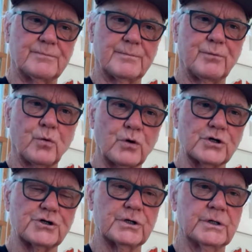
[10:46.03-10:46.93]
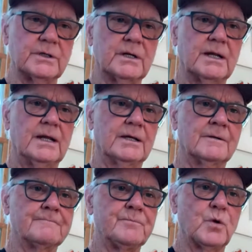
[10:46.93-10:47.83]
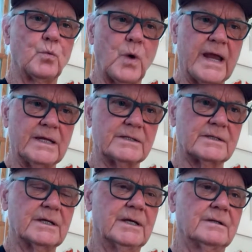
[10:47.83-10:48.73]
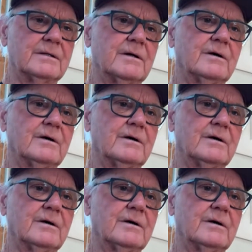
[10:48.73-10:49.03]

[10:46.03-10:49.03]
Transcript: proportion and weight, and